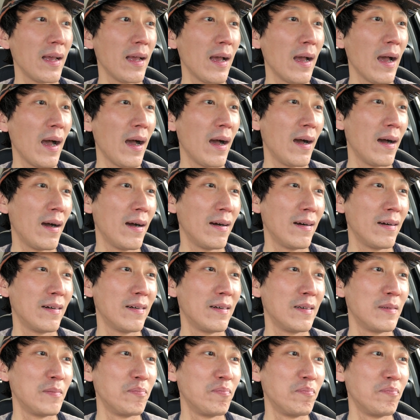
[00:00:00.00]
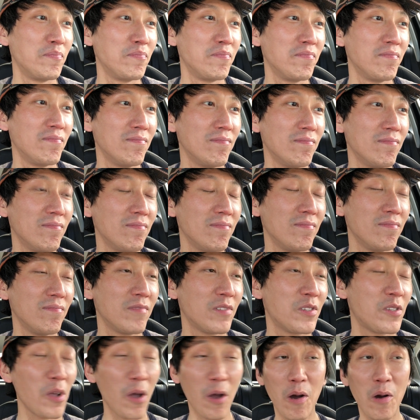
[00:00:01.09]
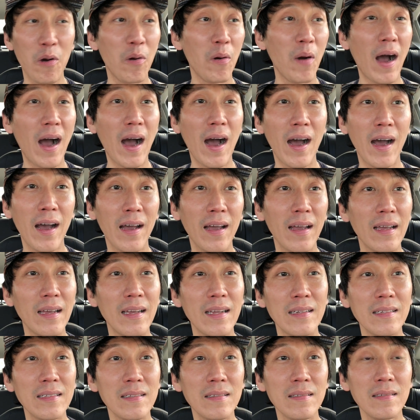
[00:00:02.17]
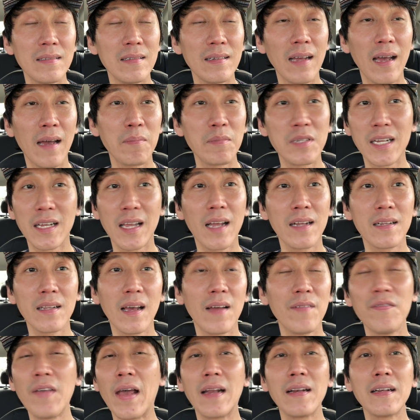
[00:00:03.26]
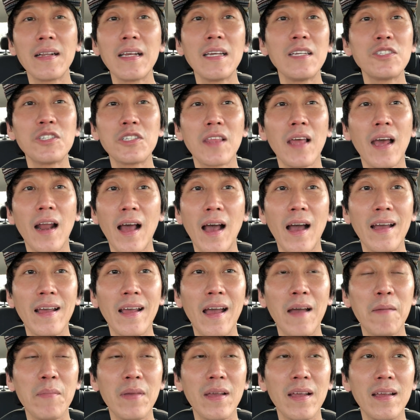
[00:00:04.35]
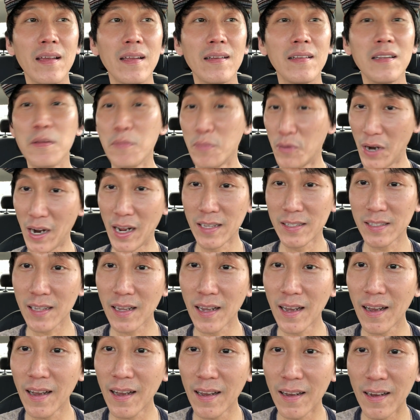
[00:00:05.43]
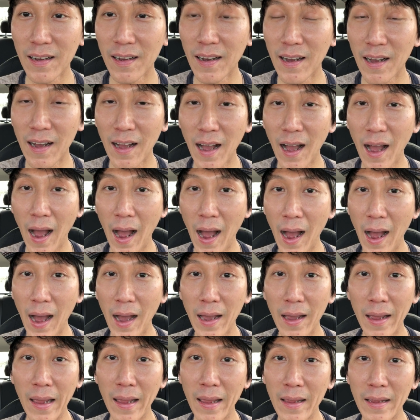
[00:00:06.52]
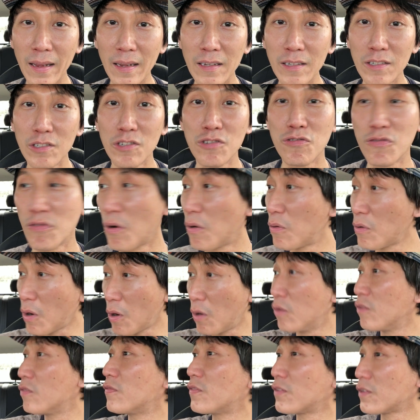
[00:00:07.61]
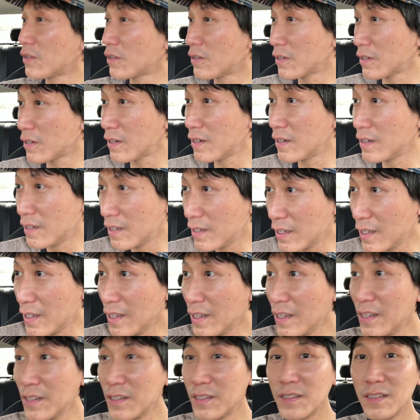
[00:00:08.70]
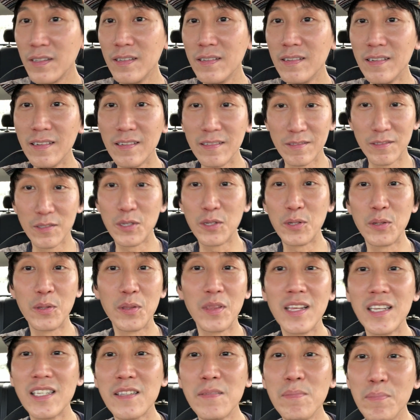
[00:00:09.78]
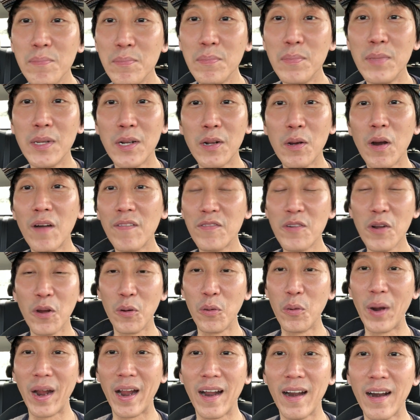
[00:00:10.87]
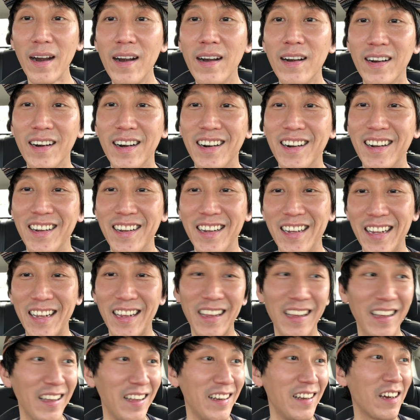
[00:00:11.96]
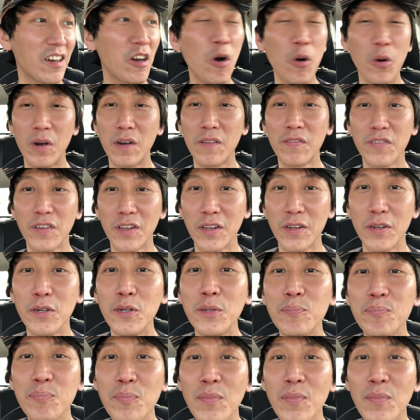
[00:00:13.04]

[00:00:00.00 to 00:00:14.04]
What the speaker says: So I am taking the advantage that I am in Nebraska. I drove over to this middle of nowhere in a cornfield,